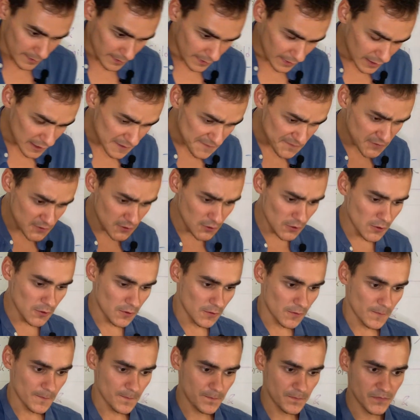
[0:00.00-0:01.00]
If you
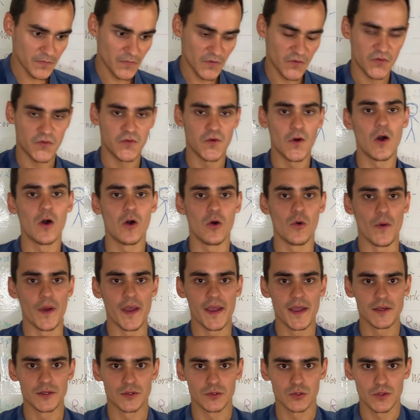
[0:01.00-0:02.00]
fall into